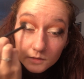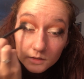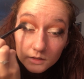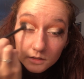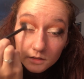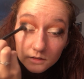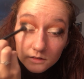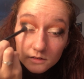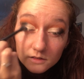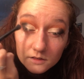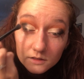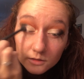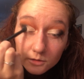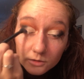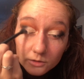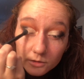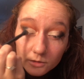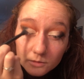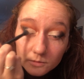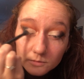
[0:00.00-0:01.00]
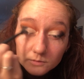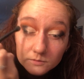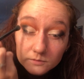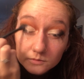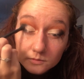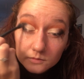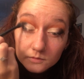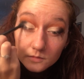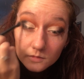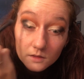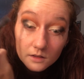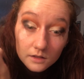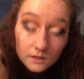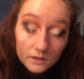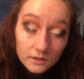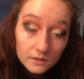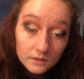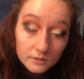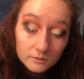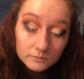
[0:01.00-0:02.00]
concealer.
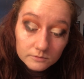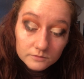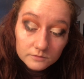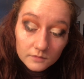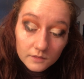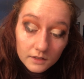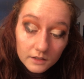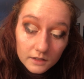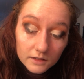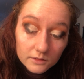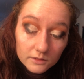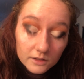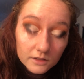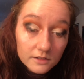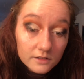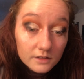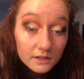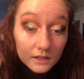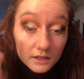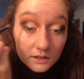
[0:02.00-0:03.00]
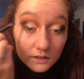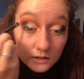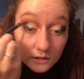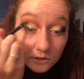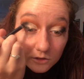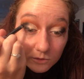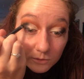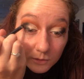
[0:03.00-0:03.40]
It looks kind of